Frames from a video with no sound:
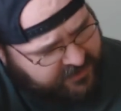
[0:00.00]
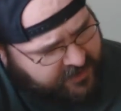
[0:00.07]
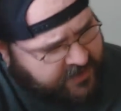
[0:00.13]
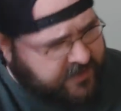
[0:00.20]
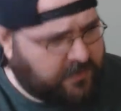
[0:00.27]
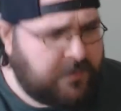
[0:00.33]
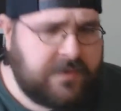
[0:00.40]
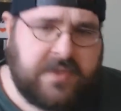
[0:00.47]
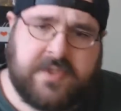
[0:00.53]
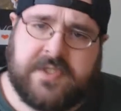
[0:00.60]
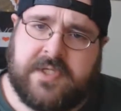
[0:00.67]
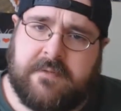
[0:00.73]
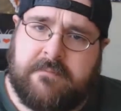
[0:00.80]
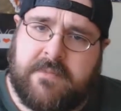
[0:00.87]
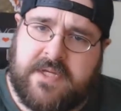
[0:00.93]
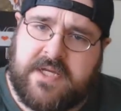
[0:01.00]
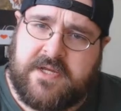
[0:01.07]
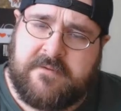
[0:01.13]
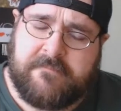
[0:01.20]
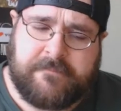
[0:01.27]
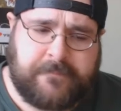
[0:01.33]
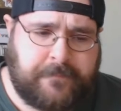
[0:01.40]
about this one is, to
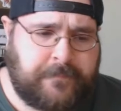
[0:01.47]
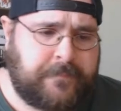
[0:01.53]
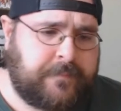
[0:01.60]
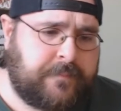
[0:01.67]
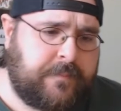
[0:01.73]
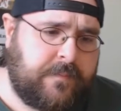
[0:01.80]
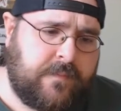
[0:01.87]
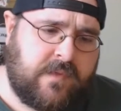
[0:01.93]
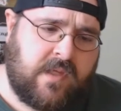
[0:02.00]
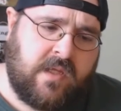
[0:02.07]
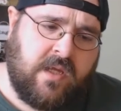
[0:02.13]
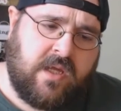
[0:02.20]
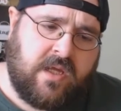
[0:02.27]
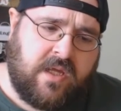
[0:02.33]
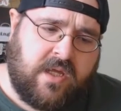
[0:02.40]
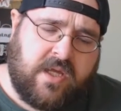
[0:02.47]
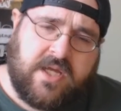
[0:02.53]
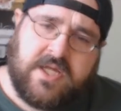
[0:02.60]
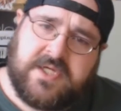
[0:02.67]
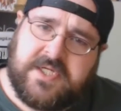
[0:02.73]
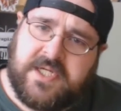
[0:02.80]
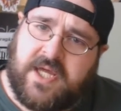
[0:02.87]
me,
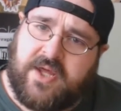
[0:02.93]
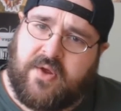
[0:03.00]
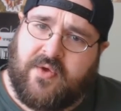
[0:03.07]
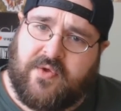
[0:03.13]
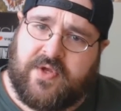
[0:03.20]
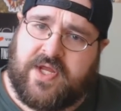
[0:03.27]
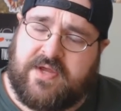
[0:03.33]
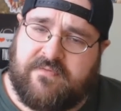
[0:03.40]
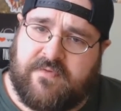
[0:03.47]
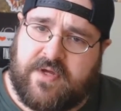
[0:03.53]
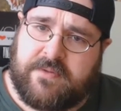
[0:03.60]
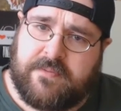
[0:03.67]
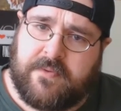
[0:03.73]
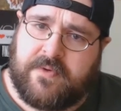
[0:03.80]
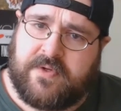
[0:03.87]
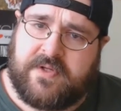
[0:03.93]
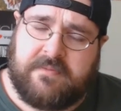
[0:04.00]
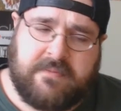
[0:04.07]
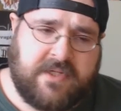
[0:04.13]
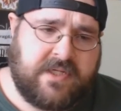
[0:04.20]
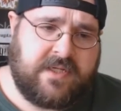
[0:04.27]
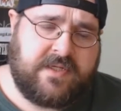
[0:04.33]
it's not all day vape
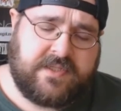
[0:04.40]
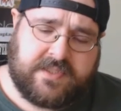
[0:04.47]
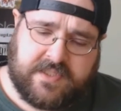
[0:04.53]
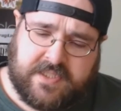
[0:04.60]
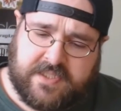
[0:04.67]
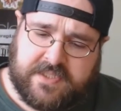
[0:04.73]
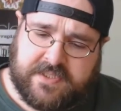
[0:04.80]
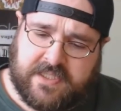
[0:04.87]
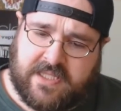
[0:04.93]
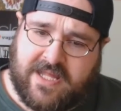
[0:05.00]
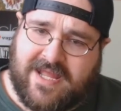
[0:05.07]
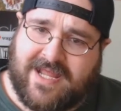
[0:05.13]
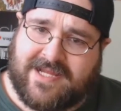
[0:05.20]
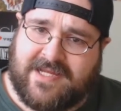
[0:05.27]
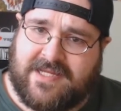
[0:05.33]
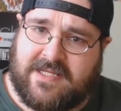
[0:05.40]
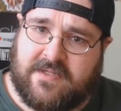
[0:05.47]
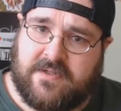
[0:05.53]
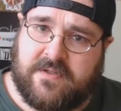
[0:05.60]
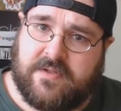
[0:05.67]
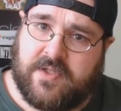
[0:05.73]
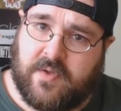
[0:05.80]
worthy because it's
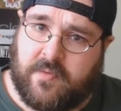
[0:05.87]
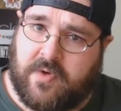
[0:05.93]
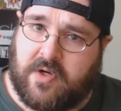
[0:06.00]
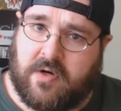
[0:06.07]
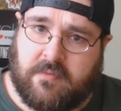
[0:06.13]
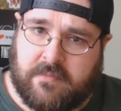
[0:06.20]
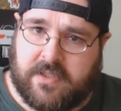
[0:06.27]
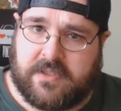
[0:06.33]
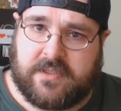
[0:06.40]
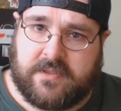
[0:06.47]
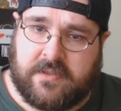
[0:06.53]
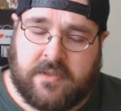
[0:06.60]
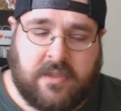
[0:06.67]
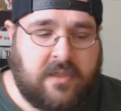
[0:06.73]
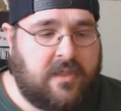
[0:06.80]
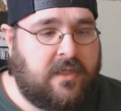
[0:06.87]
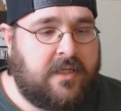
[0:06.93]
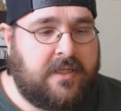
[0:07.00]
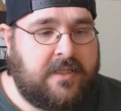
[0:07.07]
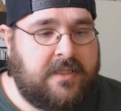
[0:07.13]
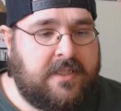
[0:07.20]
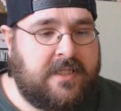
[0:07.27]
lacking the watermelon.
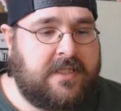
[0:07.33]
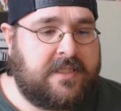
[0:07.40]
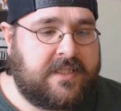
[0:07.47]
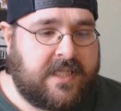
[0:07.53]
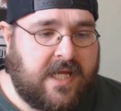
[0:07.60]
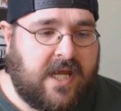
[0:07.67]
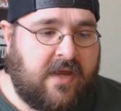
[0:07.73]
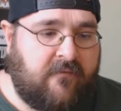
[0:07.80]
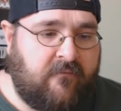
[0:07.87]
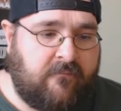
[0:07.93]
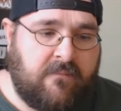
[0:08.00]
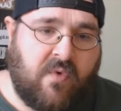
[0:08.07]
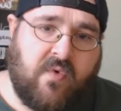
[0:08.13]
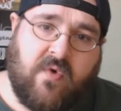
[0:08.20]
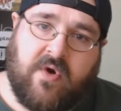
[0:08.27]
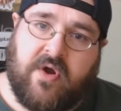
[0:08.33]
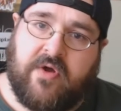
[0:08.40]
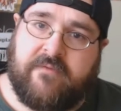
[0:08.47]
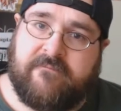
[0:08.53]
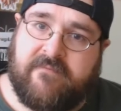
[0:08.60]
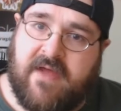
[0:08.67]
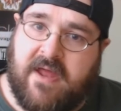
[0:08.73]
It needs to have
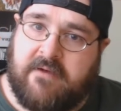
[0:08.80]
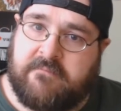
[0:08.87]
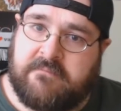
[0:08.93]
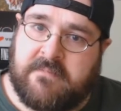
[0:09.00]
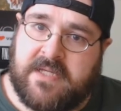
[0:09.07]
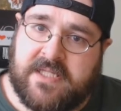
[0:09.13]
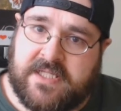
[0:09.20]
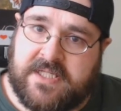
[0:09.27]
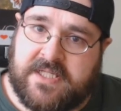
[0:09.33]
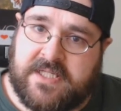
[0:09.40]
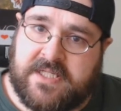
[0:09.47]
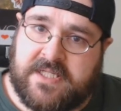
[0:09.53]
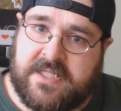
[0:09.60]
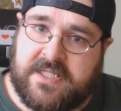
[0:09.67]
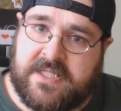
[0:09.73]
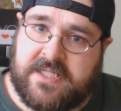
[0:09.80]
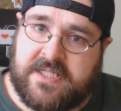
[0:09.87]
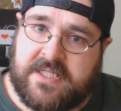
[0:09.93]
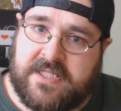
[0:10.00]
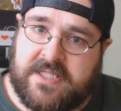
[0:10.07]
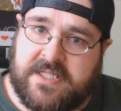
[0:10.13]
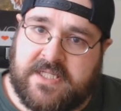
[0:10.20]
more of that melon
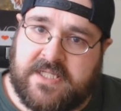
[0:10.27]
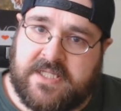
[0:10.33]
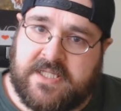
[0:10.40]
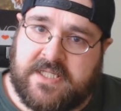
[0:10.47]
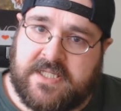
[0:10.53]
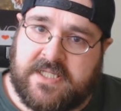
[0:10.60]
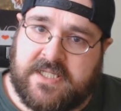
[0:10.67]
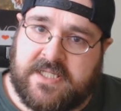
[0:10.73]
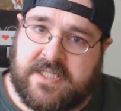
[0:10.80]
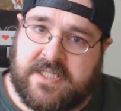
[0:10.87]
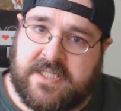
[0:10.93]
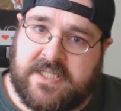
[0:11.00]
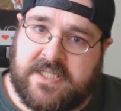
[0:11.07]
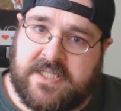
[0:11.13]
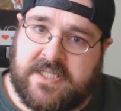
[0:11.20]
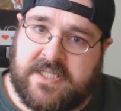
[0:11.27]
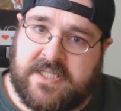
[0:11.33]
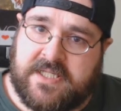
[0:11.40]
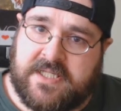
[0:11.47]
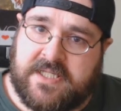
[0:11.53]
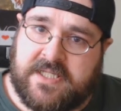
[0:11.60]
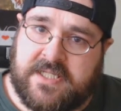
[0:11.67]
taste to it.
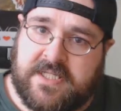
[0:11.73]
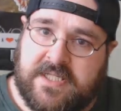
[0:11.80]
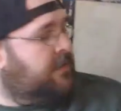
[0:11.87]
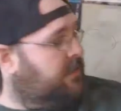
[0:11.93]
We